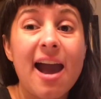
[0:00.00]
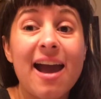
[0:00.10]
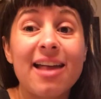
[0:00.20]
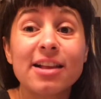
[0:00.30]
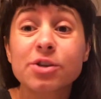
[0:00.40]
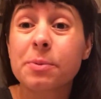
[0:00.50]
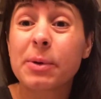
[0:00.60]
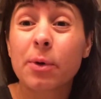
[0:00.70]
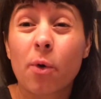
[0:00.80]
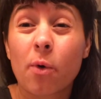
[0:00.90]
And that's gonna
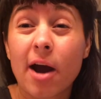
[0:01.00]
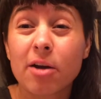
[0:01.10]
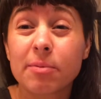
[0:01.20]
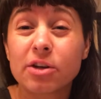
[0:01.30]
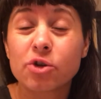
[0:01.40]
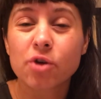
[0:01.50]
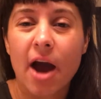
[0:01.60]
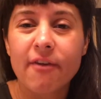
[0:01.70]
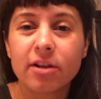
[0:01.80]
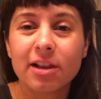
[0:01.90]
require me to
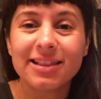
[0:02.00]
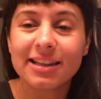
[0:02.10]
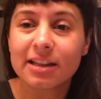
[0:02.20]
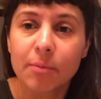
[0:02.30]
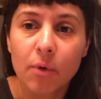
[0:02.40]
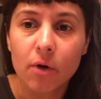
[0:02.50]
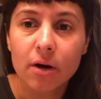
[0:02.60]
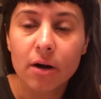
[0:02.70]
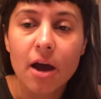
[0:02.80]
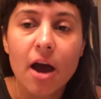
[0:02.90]
travel a little
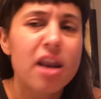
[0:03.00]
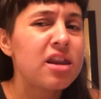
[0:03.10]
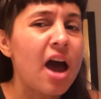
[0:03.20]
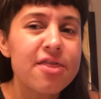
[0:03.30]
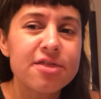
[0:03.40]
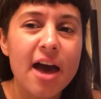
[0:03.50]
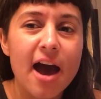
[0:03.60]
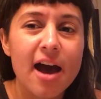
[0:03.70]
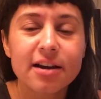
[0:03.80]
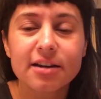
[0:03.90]
more. Not
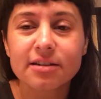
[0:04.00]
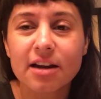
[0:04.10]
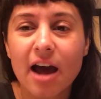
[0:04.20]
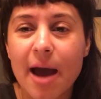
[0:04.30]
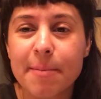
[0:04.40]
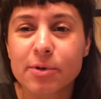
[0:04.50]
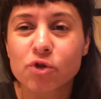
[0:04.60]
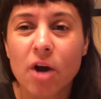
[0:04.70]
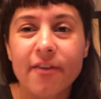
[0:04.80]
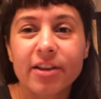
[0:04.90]
that I'm
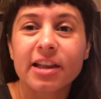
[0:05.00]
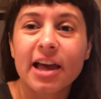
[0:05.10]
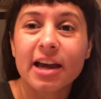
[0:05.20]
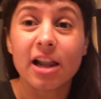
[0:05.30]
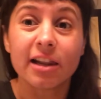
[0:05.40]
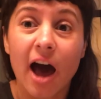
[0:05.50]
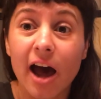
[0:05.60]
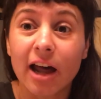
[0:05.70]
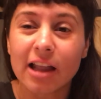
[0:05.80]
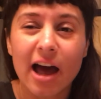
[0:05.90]
traveling like a
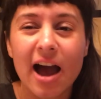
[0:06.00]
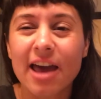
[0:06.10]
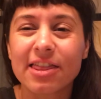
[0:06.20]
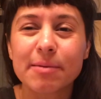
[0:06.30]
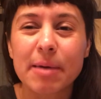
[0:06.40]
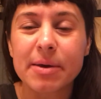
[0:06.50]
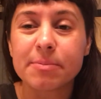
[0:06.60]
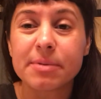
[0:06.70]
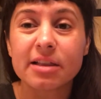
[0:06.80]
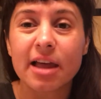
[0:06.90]
lot. I think maybe
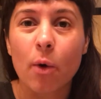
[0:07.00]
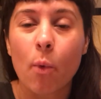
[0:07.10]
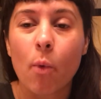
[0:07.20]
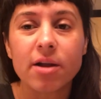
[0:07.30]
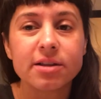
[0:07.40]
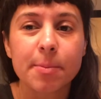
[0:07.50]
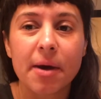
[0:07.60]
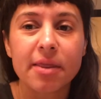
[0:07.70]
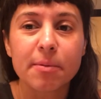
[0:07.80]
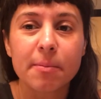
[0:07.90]
it'd be like once a
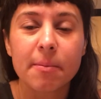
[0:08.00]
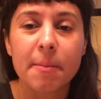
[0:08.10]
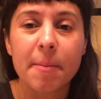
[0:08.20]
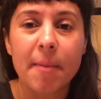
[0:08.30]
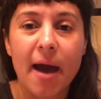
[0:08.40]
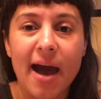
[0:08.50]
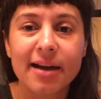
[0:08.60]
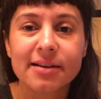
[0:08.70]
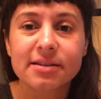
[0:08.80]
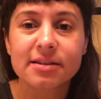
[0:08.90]
month
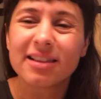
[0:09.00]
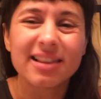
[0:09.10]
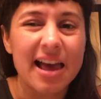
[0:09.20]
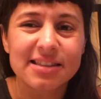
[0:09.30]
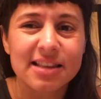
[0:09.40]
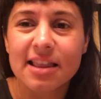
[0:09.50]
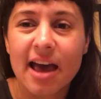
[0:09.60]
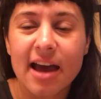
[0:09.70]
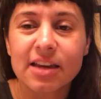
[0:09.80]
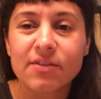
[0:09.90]
max, less than
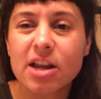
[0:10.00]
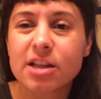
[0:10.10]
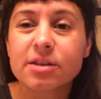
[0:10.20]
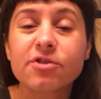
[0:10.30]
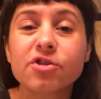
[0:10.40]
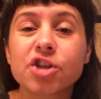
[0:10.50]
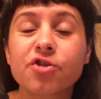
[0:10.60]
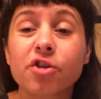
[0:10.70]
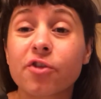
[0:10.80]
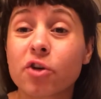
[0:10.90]
that. Even it's just
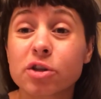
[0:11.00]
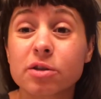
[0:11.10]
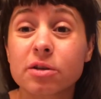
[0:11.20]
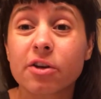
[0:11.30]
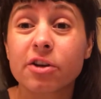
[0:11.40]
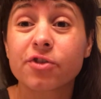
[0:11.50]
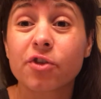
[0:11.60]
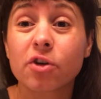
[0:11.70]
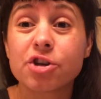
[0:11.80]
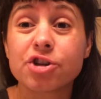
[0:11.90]
for it's
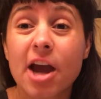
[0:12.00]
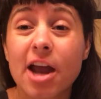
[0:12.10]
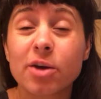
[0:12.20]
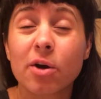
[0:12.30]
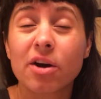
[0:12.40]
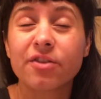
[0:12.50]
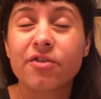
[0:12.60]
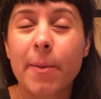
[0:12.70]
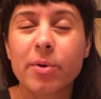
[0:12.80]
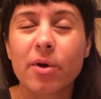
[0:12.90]
for January and
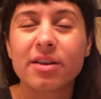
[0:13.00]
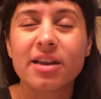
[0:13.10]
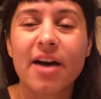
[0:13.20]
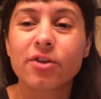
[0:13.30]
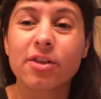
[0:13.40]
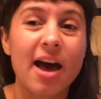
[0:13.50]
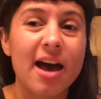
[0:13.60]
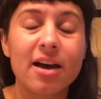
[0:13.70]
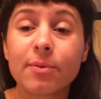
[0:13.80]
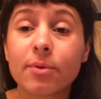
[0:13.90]
February, and then after
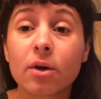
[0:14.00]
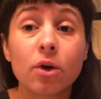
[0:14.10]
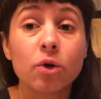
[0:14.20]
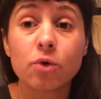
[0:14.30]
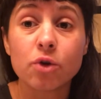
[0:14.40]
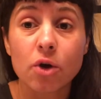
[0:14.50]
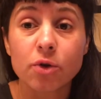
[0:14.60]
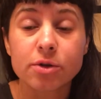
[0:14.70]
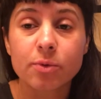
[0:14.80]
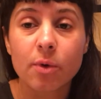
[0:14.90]
that, who
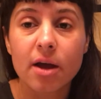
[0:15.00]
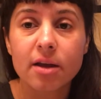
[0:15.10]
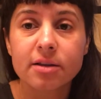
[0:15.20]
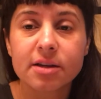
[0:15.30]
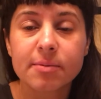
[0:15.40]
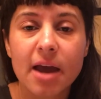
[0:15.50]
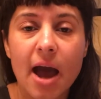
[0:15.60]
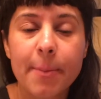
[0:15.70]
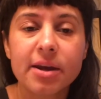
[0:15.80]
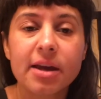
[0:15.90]
knows what's gonna be
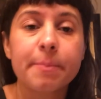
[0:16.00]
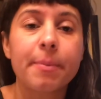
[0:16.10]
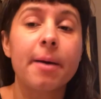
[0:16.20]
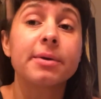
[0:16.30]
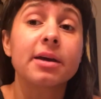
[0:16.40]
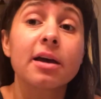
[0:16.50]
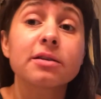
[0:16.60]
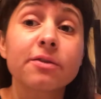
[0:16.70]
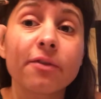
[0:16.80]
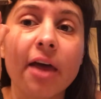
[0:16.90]
happening. But
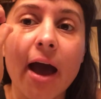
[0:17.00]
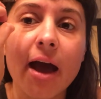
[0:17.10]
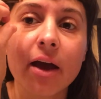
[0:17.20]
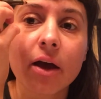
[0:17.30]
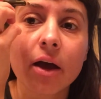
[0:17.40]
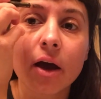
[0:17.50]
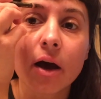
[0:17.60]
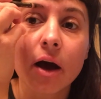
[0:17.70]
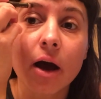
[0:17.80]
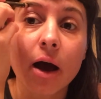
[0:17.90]
because of that,
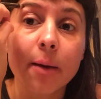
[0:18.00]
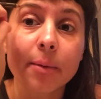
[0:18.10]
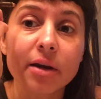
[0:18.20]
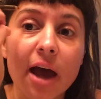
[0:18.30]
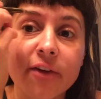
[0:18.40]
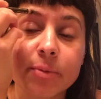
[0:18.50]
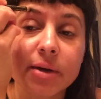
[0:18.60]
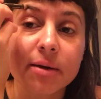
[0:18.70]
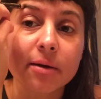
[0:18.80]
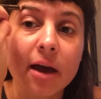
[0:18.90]
I'm gonna have to
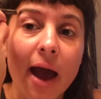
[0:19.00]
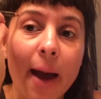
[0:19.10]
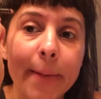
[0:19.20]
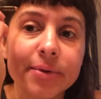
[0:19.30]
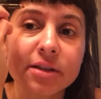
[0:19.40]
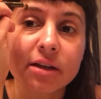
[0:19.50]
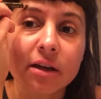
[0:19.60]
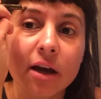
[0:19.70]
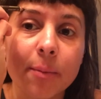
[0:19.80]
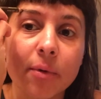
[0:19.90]
be absent
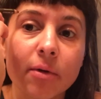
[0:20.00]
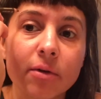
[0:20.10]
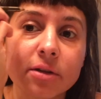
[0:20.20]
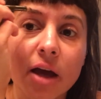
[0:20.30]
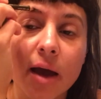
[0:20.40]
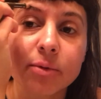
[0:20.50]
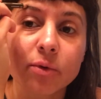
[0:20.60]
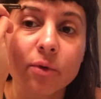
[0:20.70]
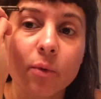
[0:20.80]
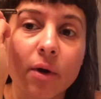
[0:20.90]
a couple times
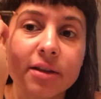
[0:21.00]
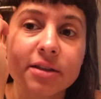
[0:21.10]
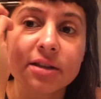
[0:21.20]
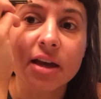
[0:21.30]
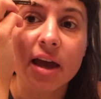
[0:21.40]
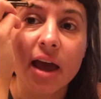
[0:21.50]
more than once.